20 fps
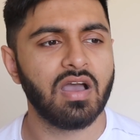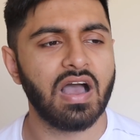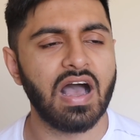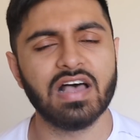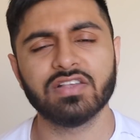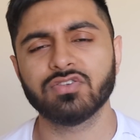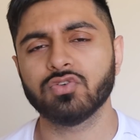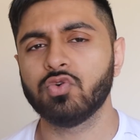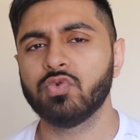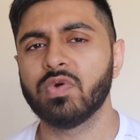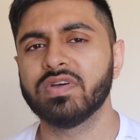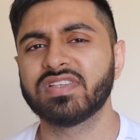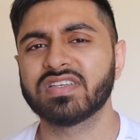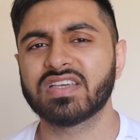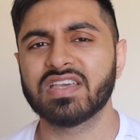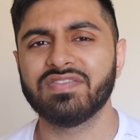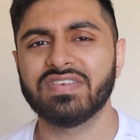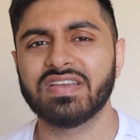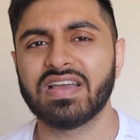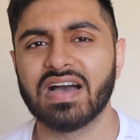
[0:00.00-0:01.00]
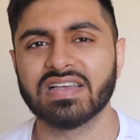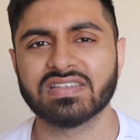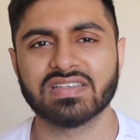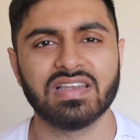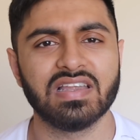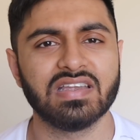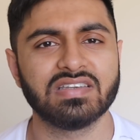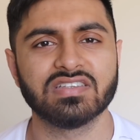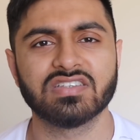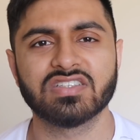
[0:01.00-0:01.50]
As always, I give you guys the
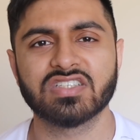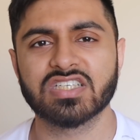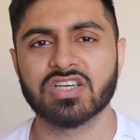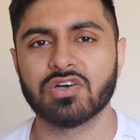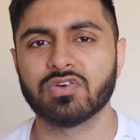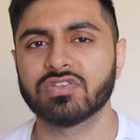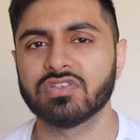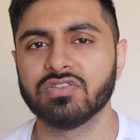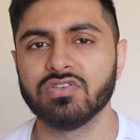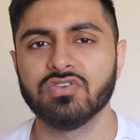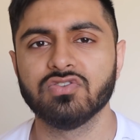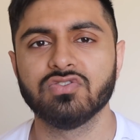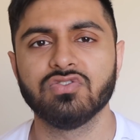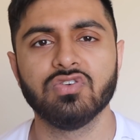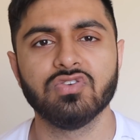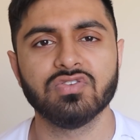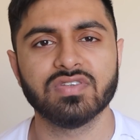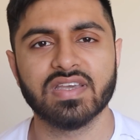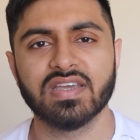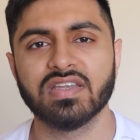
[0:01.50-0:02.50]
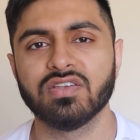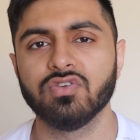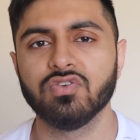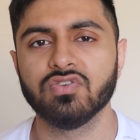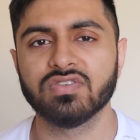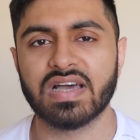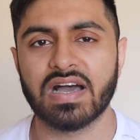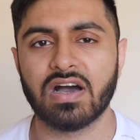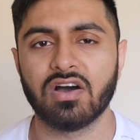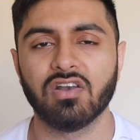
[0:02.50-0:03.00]
latest Chelsea news, news in,
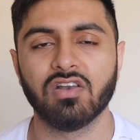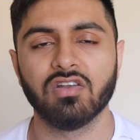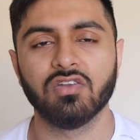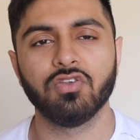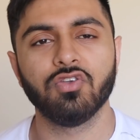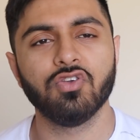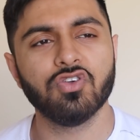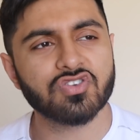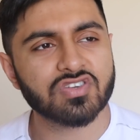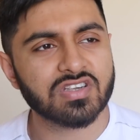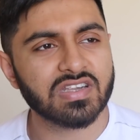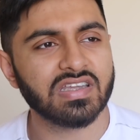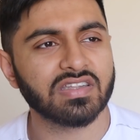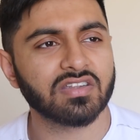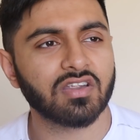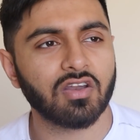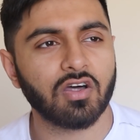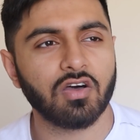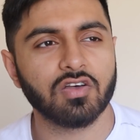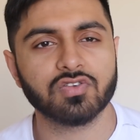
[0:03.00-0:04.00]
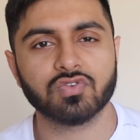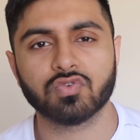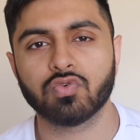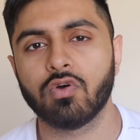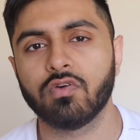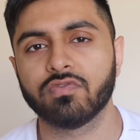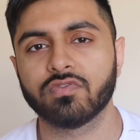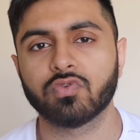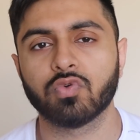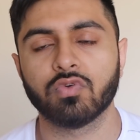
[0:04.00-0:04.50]
news out, usually in the last
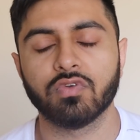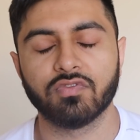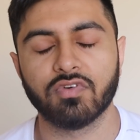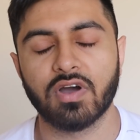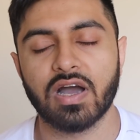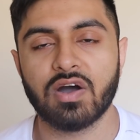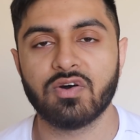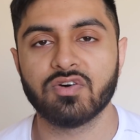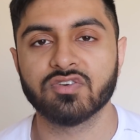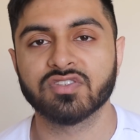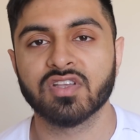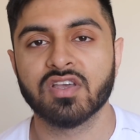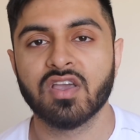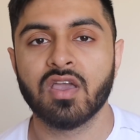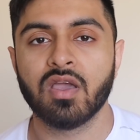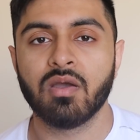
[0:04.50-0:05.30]
12 to 24 hours,